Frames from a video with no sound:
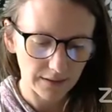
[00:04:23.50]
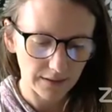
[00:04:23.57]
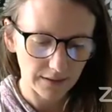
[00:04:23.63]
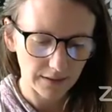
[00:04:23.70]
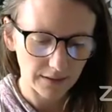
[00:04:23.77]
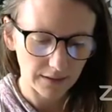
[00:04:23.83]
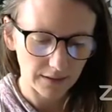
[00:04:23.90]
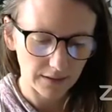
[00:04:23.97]

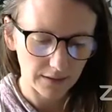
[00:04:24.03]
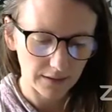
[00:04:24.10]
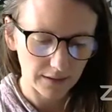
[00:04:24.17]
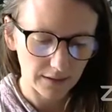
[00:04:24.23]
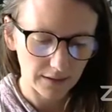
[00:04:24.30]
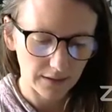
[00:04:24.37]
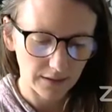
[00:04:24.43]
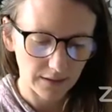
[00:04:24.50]

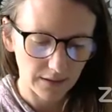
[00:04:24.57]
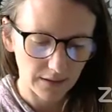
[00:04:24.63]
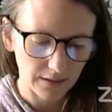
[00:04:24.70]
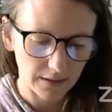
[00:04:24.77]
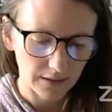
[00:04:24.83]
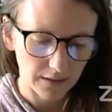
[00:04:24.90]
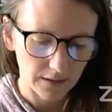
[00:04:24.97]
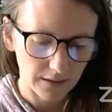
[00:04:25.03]

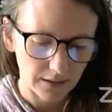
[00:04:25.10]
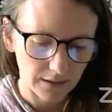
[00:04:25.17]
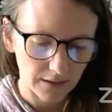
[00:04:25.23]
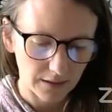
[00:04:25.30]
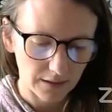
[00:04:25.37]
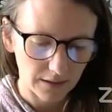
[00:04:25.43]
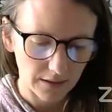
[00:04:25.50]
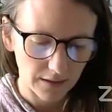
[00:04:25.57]

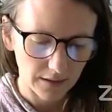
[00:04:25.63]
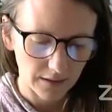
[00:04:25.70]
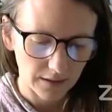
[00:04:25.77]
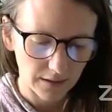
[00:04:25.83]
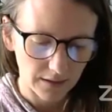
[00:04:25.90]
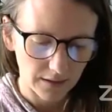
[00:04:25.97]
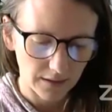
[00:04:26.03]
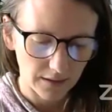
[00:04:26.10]

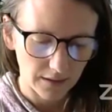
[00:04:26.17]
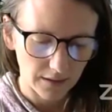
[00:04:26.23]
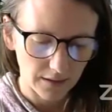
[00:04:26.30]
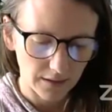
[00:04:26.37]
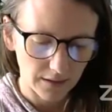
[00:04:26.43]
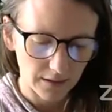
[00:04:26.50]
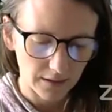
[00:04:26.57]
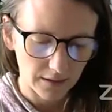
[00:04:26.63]

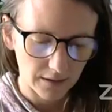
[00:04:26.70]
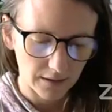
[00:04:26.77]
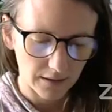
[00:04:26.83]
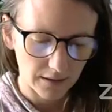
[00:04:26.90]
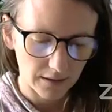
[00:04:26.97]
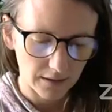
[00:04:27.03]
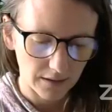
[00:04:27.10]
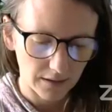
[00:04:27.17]

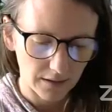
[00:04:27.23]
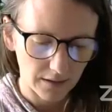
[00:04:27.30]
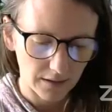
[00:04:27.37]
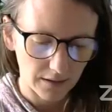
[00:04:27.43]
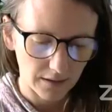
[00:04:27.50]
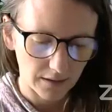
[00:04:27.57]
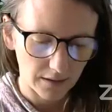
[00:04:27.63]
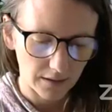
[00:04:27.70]

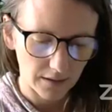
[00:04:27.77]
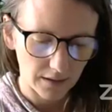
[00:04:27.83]
[no speech]